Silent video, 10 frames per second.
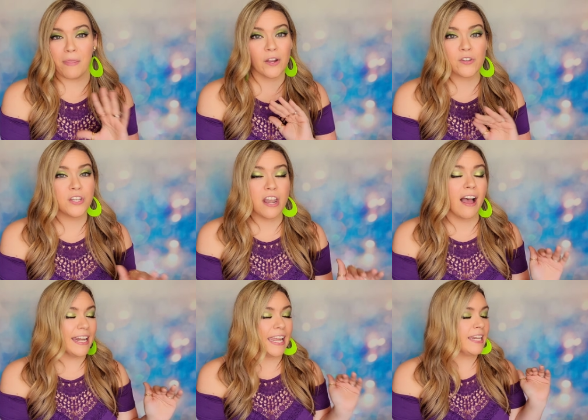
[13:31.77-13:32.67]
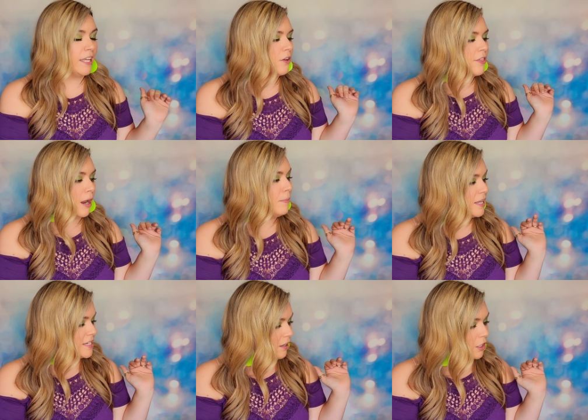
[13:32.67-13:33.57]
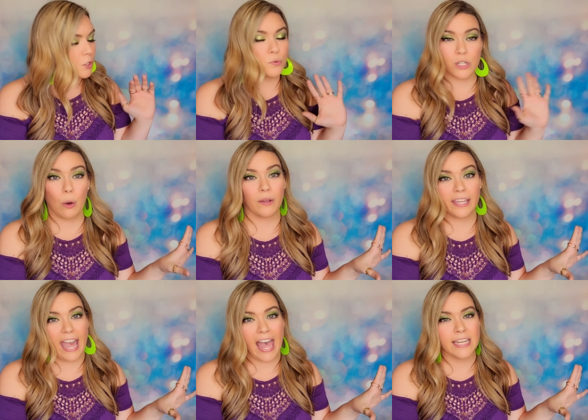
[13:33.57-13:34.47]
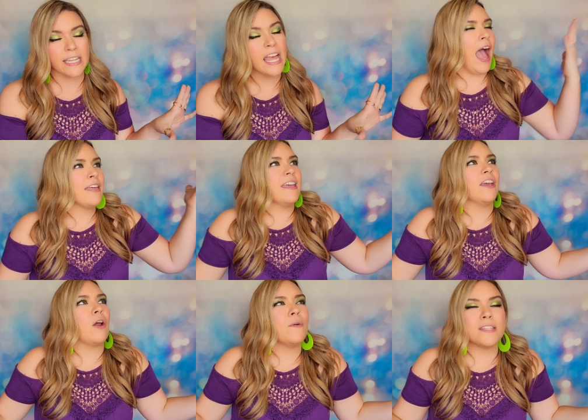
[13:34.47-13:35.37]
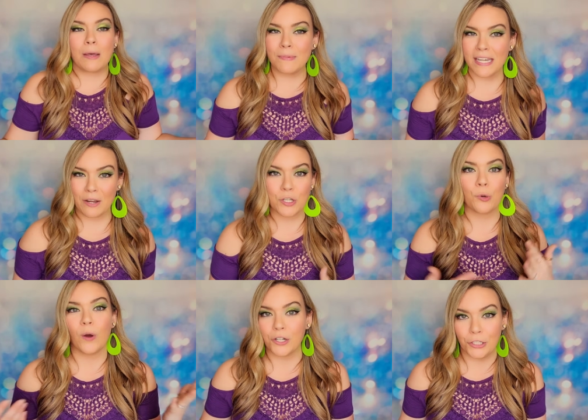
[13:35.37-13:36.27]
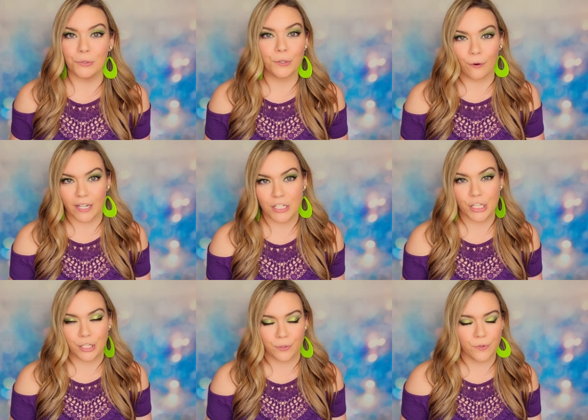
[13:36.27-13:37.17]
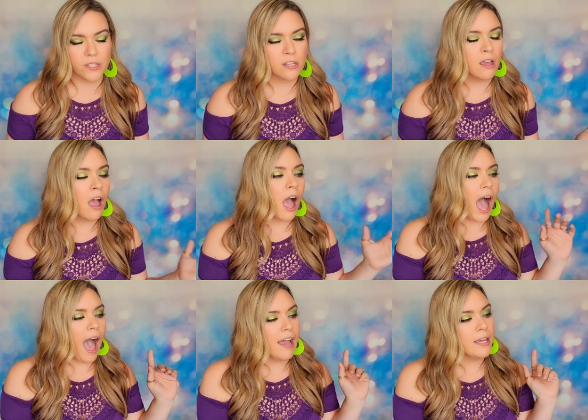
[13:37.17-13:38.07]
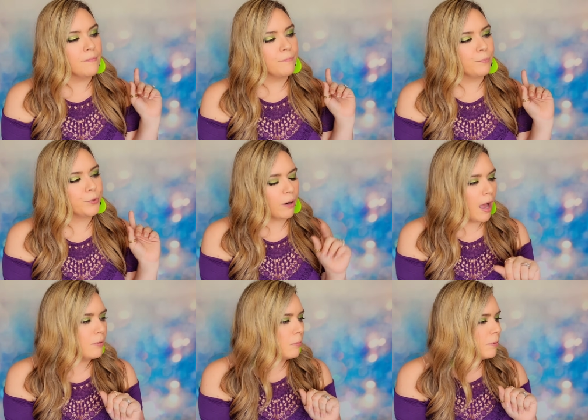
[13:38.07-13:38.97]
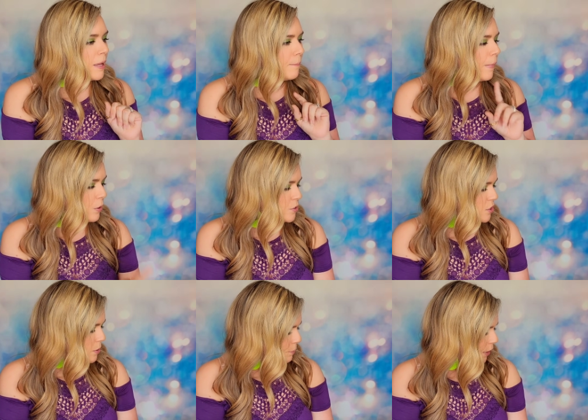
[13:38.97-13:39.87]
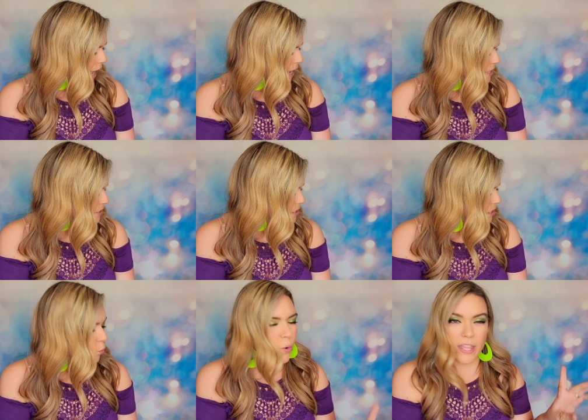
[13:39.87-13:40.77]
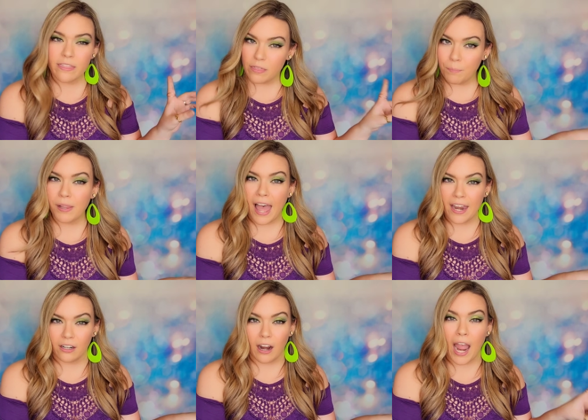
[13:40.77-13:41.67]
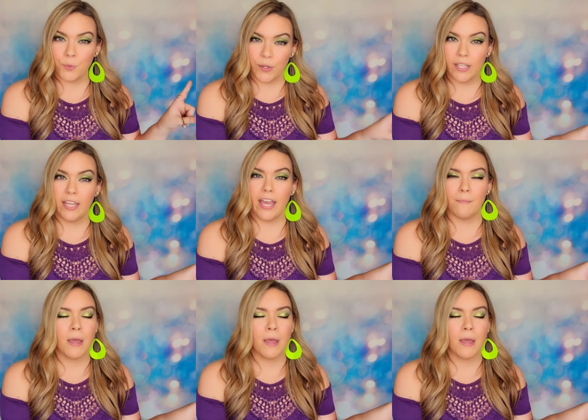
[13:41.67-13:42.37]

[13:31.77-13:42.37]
There's none in here that I'm going to tell you don't get. I think it always comes down to what are you going to use. I am probably most surprised with the platter. I really am.